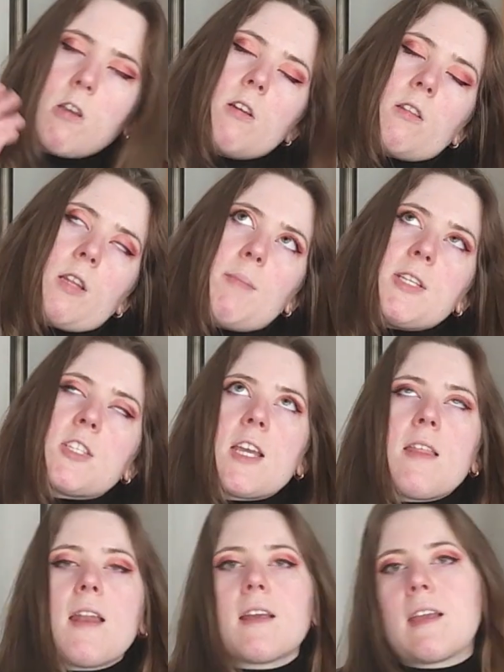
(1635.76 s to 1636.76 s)
Let me say
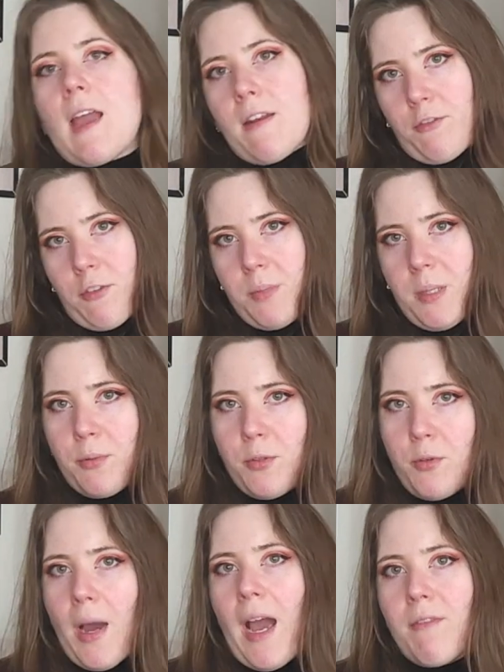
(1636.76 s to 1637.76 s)
that again for people
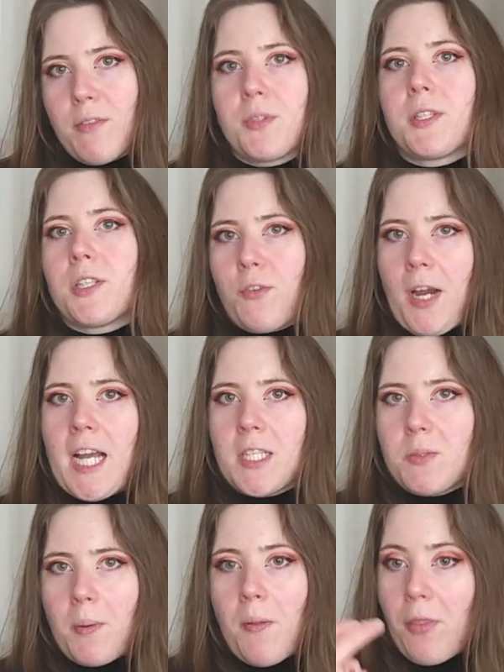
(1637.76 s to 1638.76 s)
who haven't really
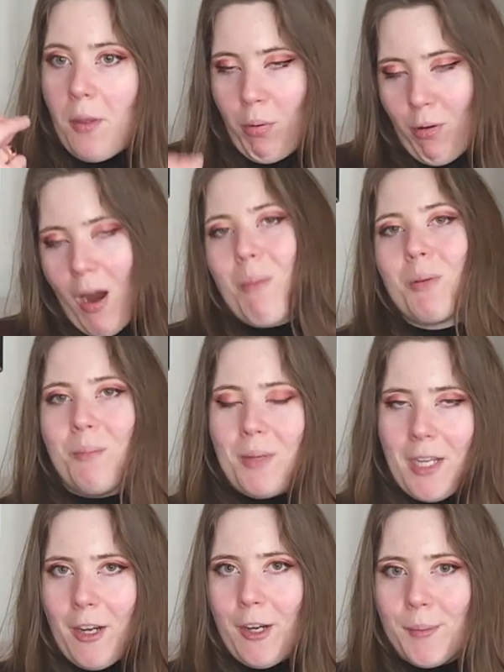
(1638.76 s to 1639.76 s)
grasped the problem
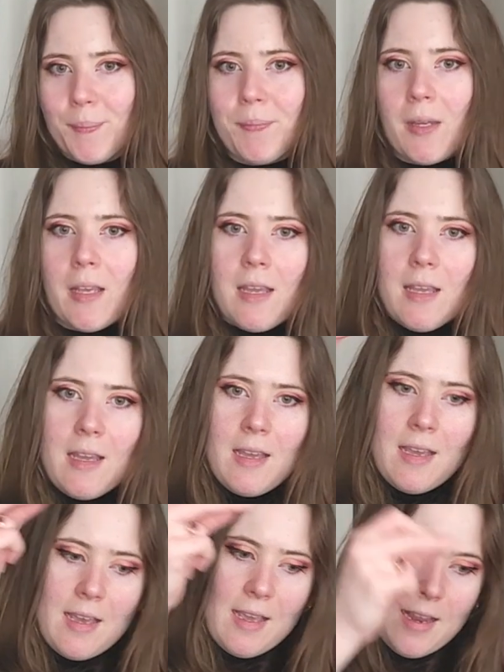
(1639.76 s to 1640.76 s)
here.
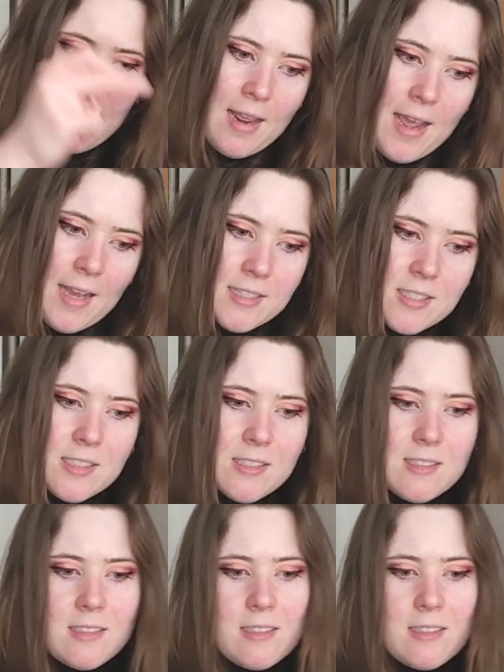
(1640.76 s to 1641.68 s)
An ex-Satanist.